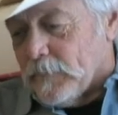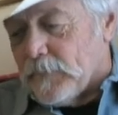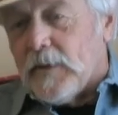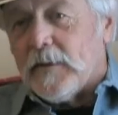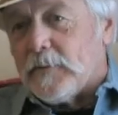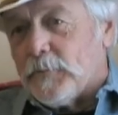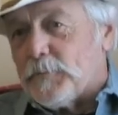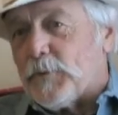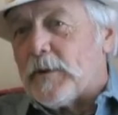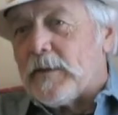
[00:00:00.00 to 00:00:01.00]
Finally, one
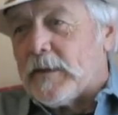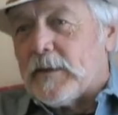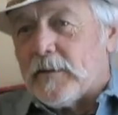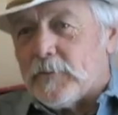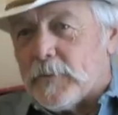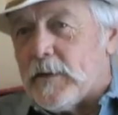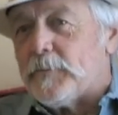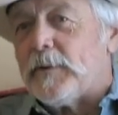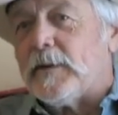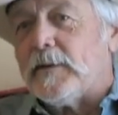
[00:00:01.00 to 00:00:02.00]
morning they get in the
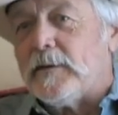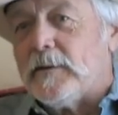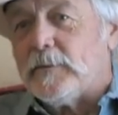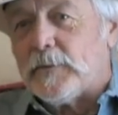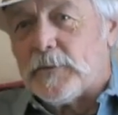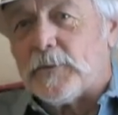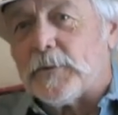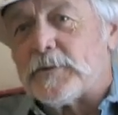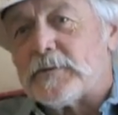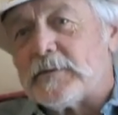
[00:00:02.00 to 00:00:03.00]
round pen with the
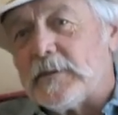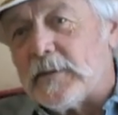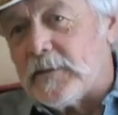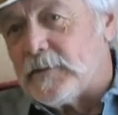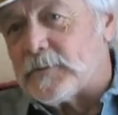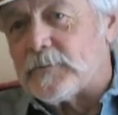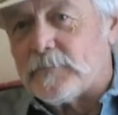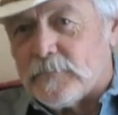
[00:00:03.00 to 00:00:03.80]
horses, and the Indian's